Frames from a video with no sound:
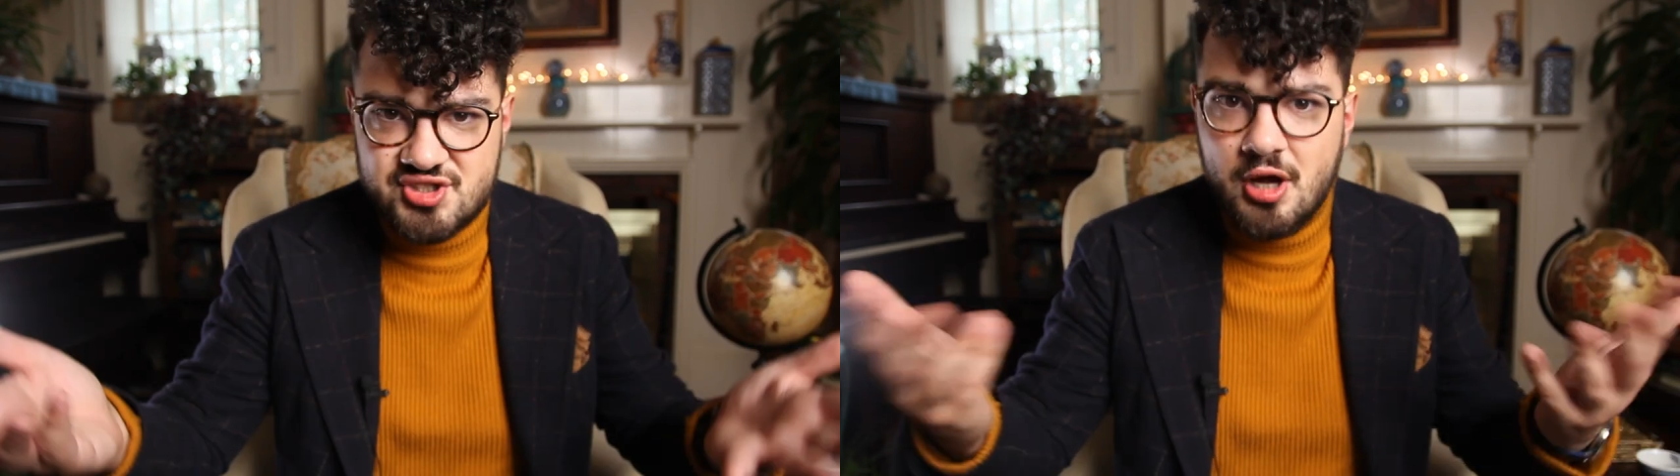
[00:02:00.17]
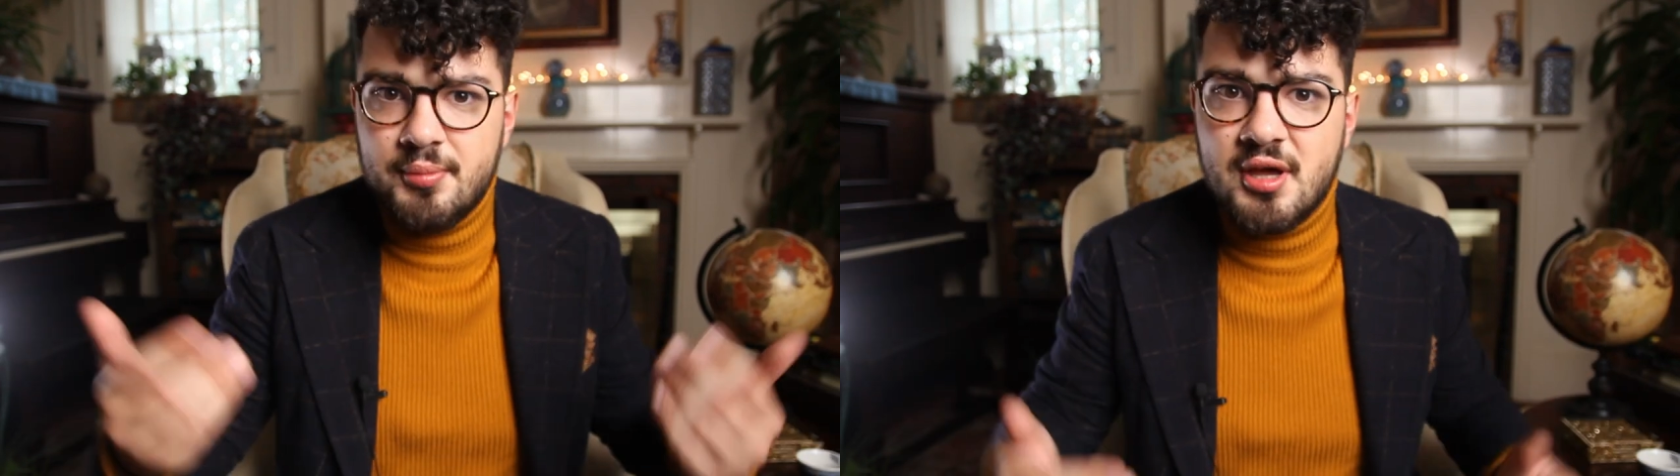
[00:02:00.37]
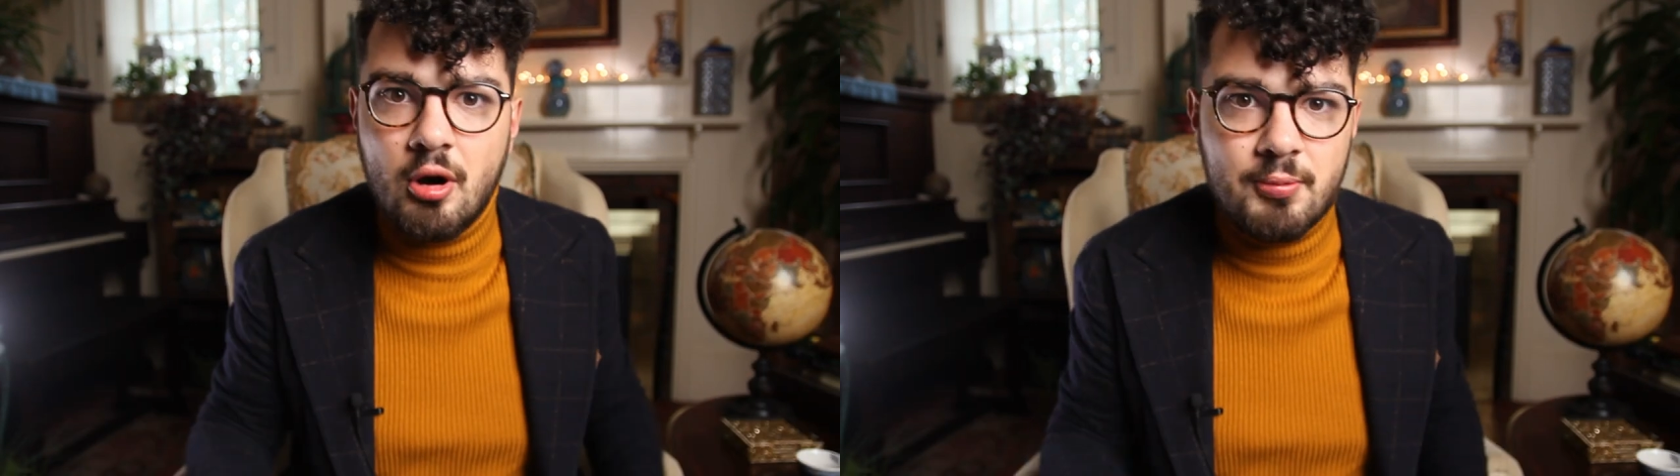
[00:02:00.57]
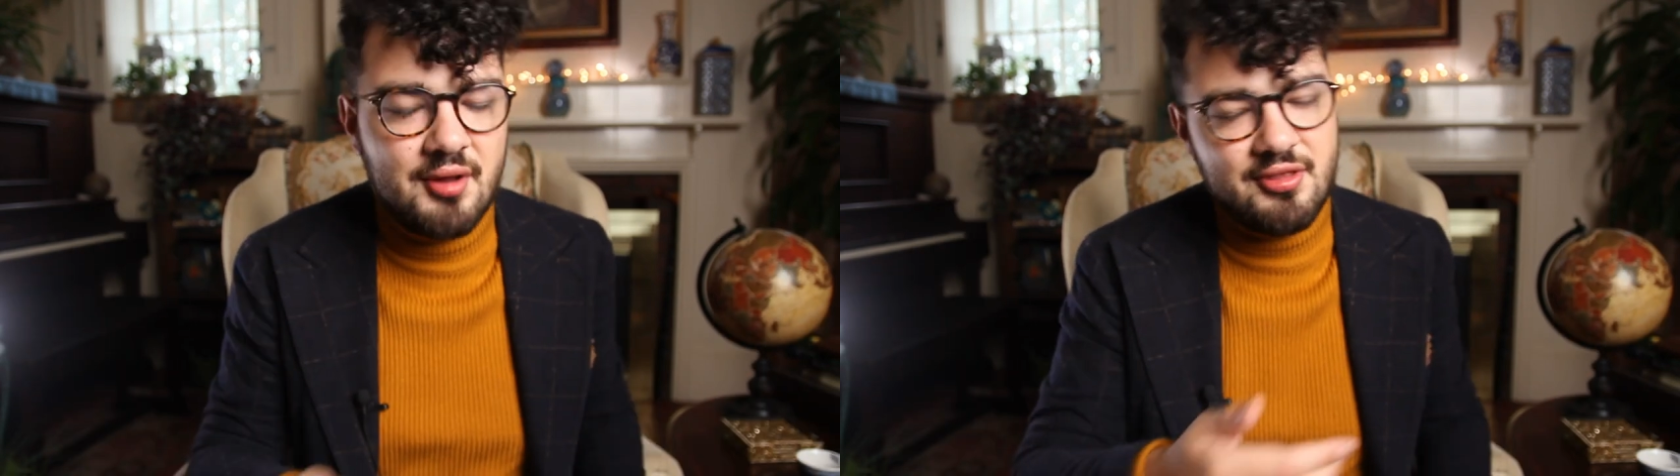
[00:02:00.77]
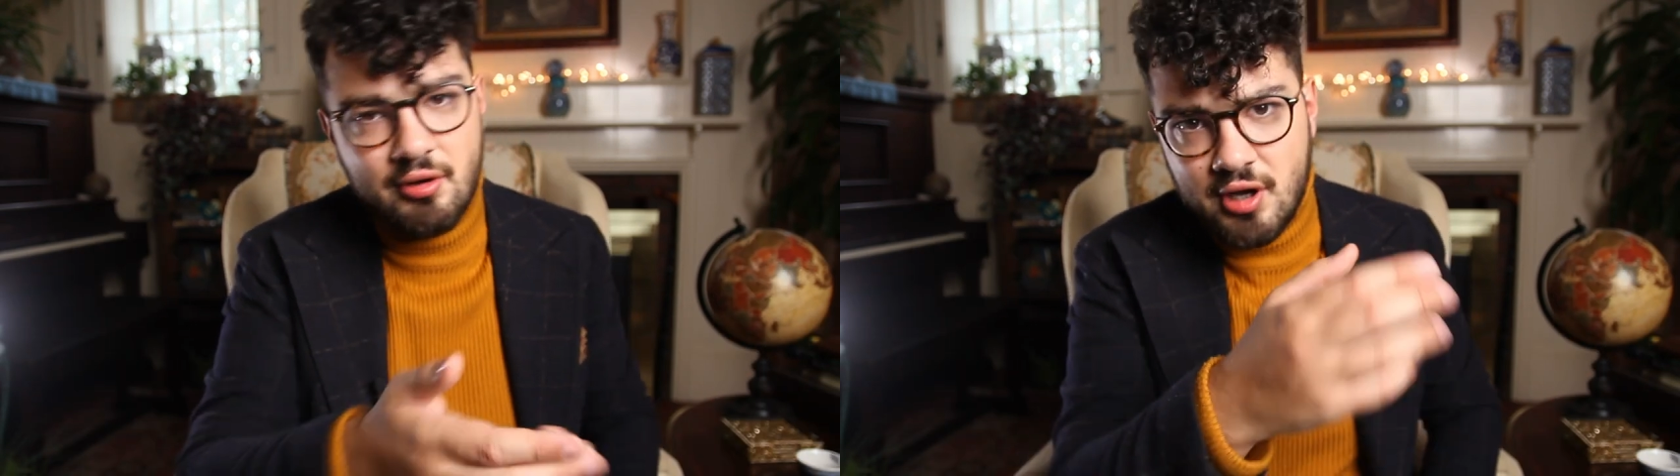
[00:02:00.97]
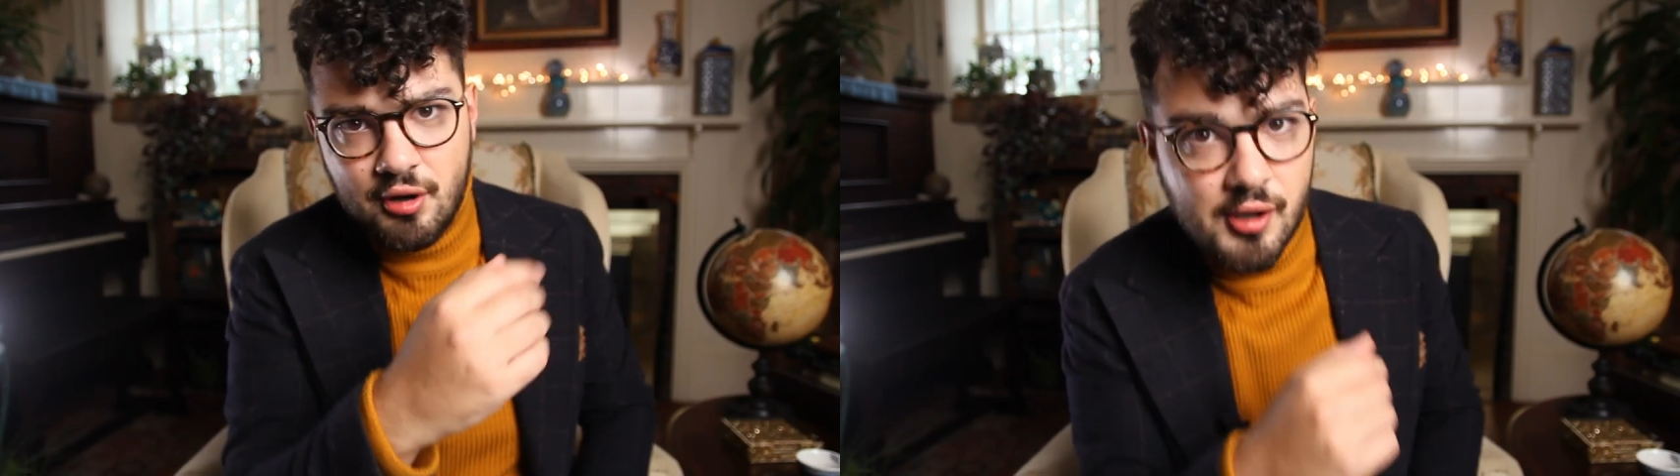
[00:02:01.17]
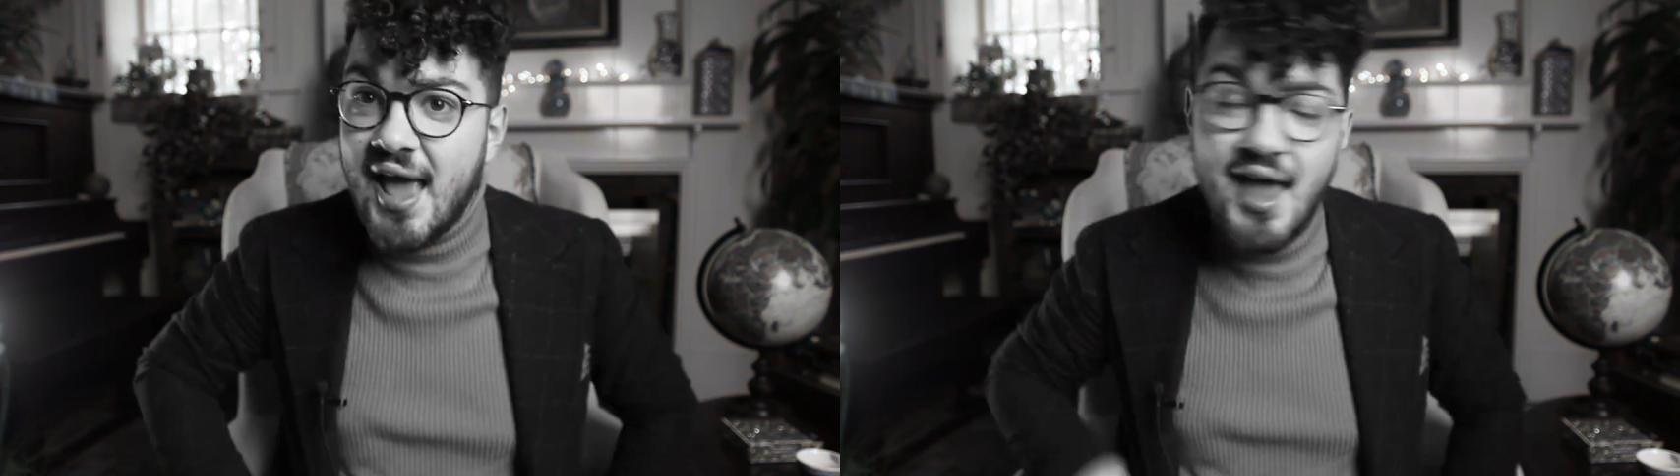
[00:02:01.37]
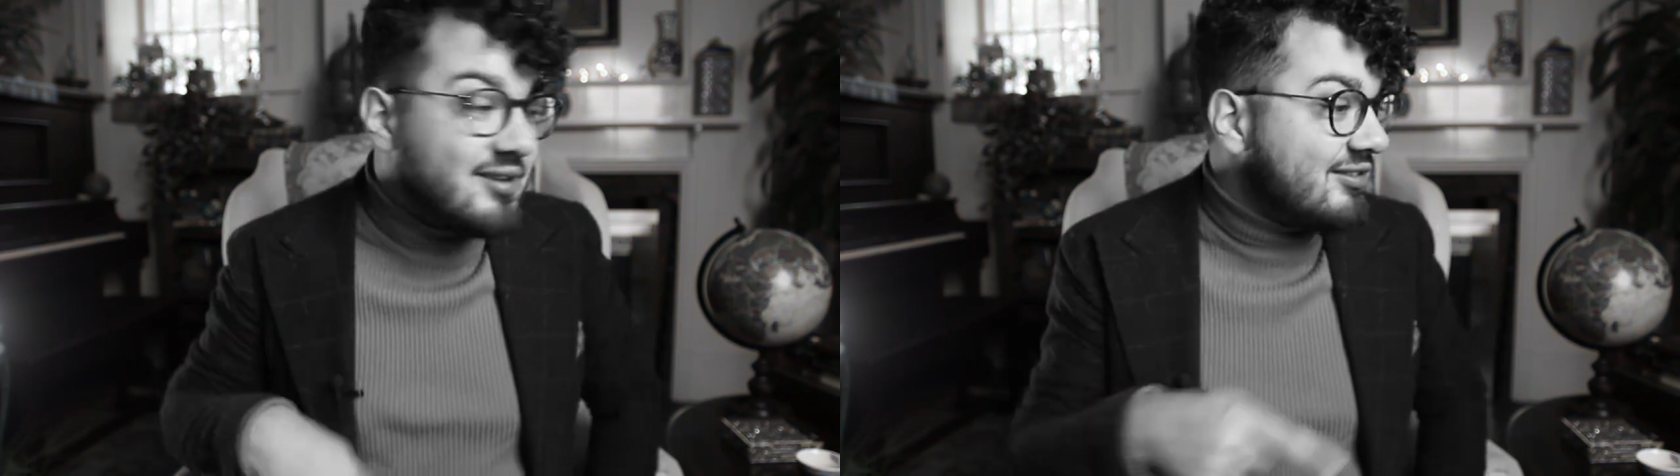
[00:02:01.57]
Shelby Cobra and they'll go,
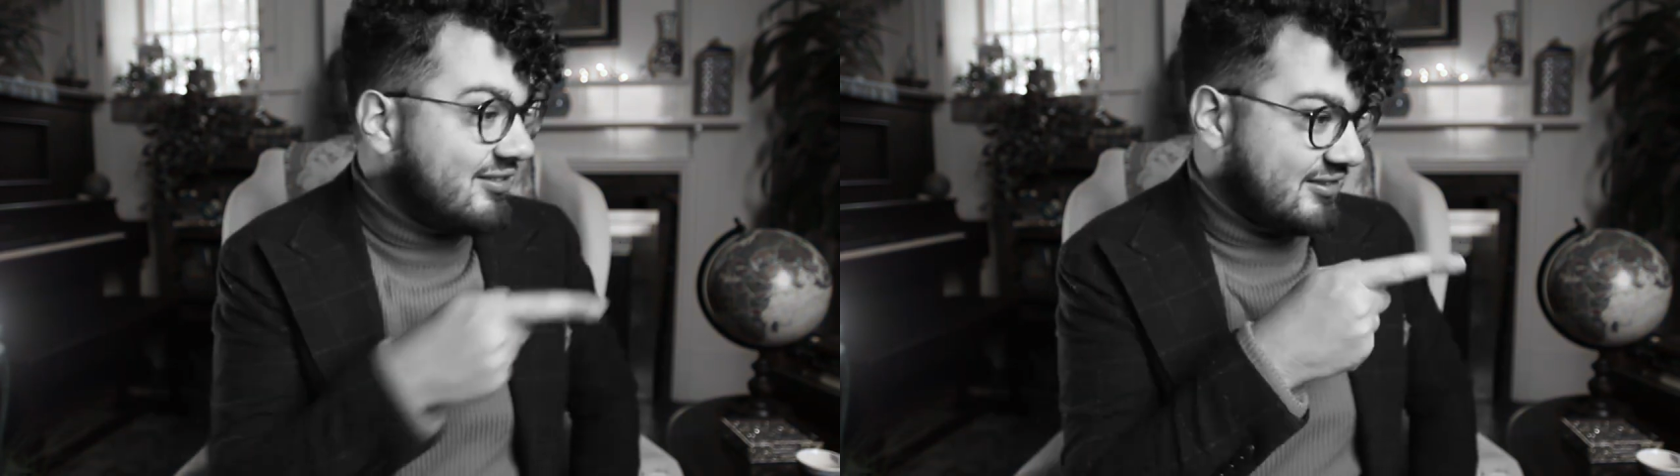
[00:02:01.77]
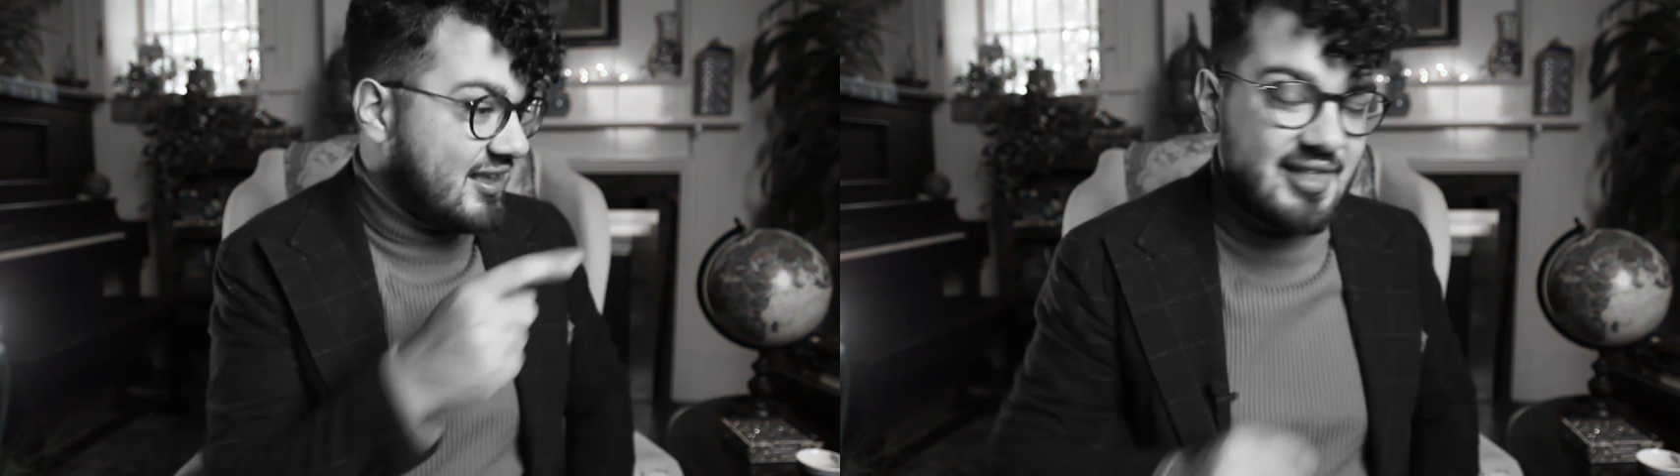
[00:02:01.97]
Hey, did you see